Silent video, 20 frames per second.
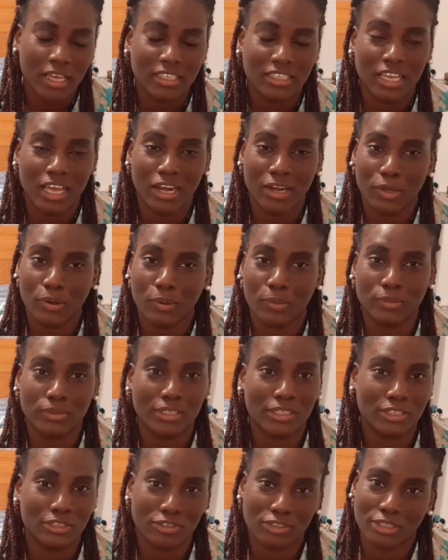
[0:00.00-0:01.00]
getting closer
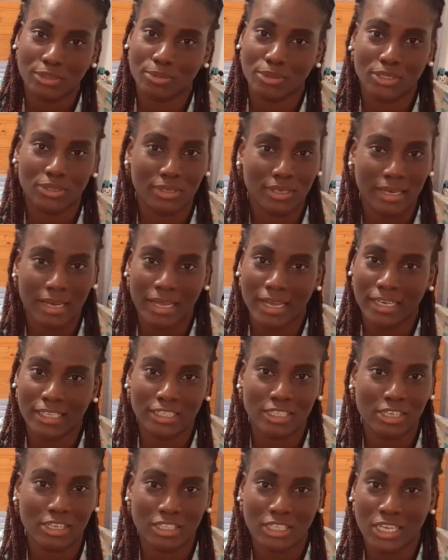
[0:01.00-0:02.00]
to Christmas, so the line is
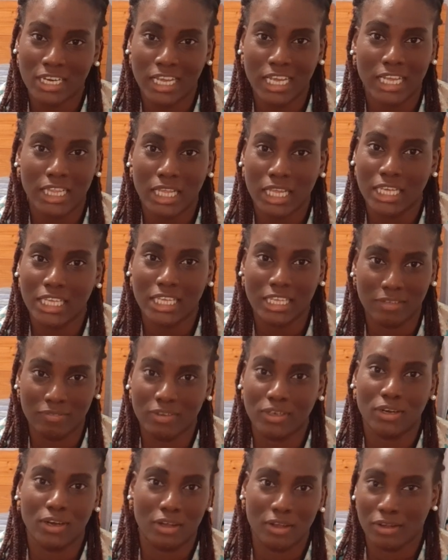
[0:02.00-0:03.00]
just gonna get
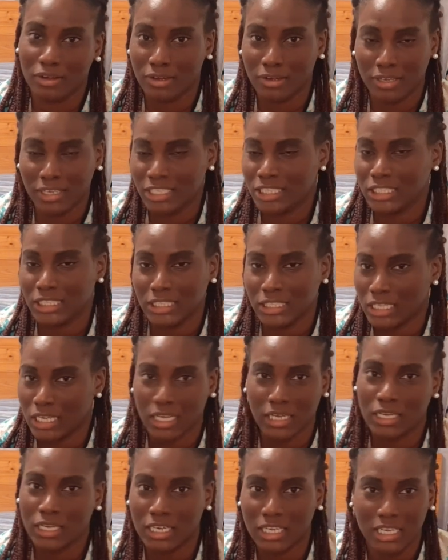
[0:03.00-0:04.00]
even longer. It's
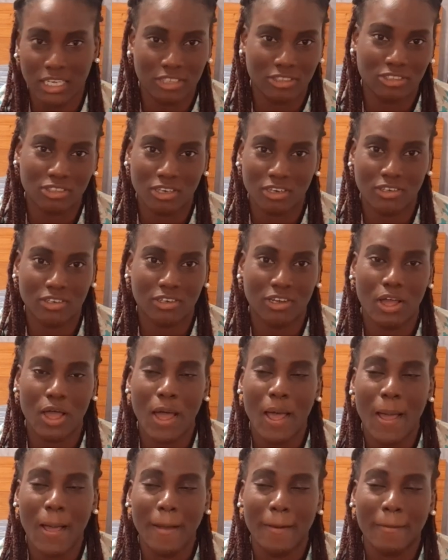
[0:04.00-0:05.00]
not gonna get shorter.
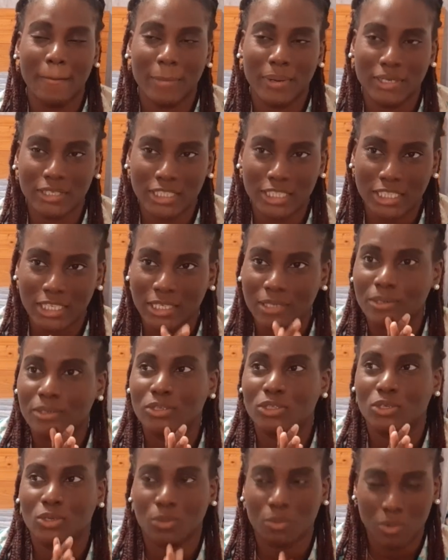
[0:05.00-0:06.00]
But
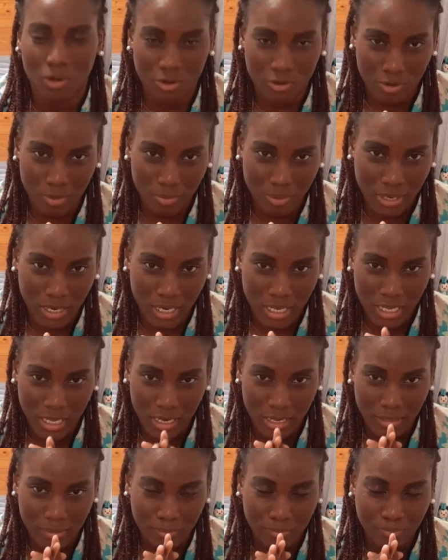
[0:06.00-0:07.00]
tomorrow I'm gonna get
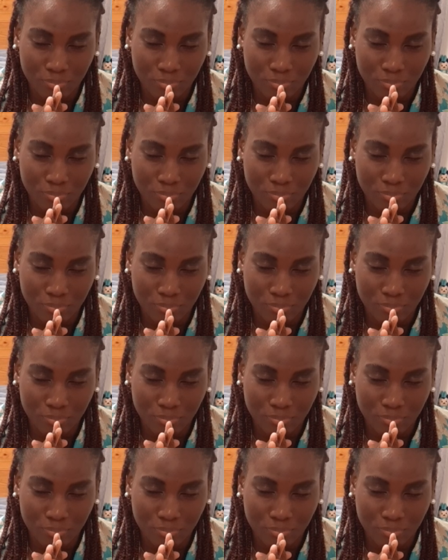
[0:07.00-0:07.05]
it